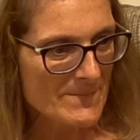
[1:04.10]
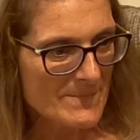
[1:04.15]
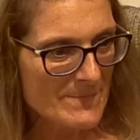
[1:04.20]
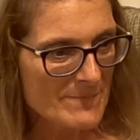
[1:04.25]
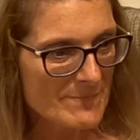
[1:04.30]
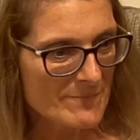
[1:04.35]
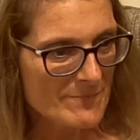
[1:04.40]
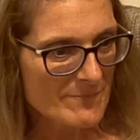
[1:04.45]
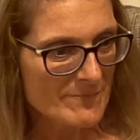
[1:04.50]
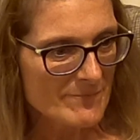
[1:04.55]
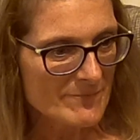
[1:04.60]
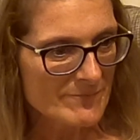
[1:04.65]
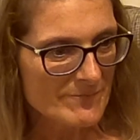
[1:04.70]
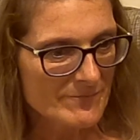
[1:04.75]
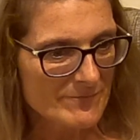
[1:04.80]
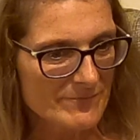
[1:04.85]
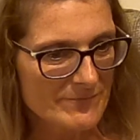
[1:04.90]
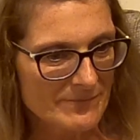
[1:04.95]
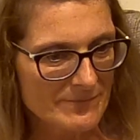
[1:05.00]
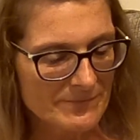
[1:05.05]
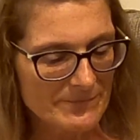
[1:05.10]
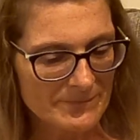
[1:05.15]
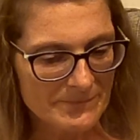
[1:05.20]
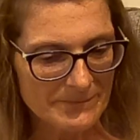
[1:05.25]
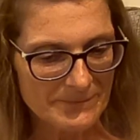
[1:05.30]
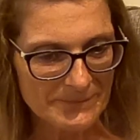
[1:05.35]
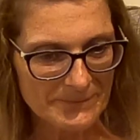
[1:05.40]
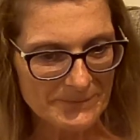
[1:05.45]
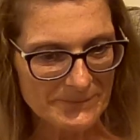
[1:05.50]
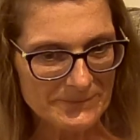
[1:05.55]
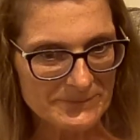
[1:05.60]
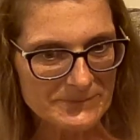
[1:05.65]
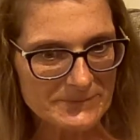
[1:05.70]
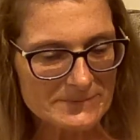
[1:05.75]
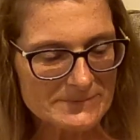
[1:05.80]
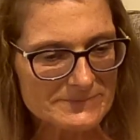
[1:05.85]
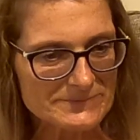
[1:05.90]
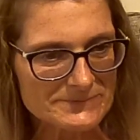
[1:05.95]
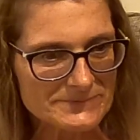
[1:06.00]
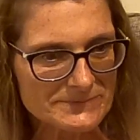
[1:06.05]

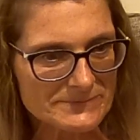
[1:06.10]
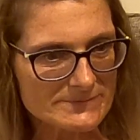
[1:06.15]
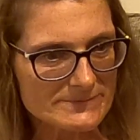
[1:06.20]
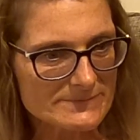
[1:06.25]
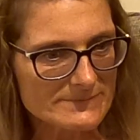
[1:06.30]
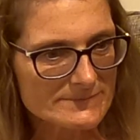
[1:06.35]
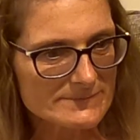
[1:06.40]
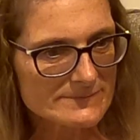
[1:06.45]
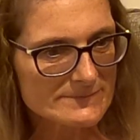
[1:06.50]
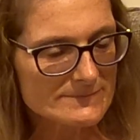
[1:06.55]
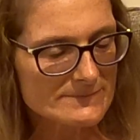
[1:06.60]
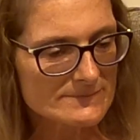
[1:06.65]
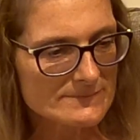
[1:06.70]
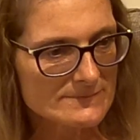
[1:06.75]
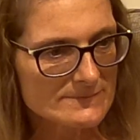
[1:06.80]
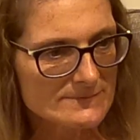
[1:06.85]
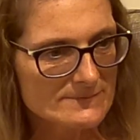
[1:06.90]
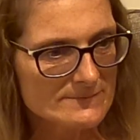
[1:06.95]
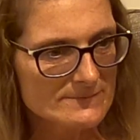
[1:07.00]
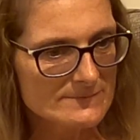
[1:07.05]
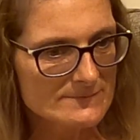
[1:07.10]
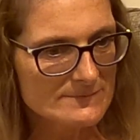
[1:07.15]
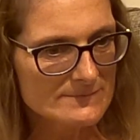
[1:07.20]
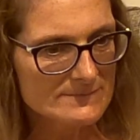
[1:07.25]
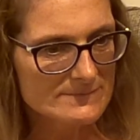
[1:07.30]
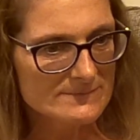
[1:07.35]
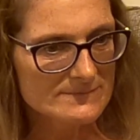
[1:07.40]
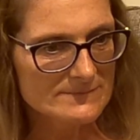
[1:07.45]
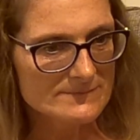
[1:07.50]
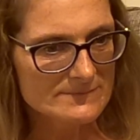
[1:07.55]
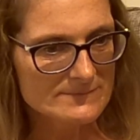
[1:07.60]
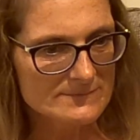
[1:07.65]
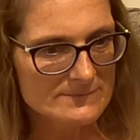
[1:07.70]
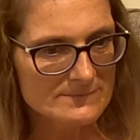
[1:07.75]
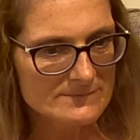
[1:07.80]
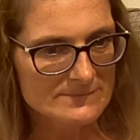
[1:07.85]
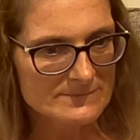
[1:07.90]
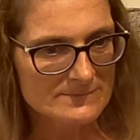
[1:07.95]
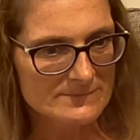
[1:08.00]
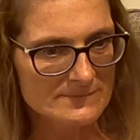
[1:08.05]

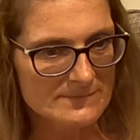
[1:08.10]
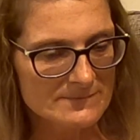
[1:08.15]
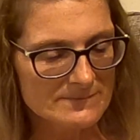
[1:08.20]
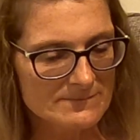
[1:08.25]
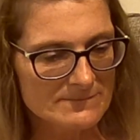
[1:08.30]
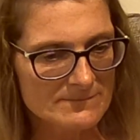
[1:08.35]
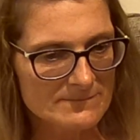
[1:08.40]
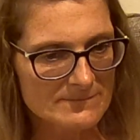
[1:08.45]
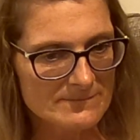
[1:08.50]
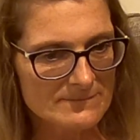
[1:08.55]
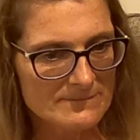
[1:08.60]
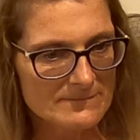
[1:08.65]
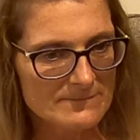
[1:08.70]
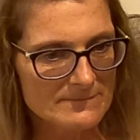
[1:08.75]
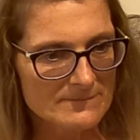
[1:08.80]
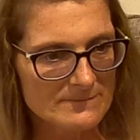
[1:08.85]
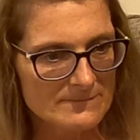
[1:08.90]
(not speaking)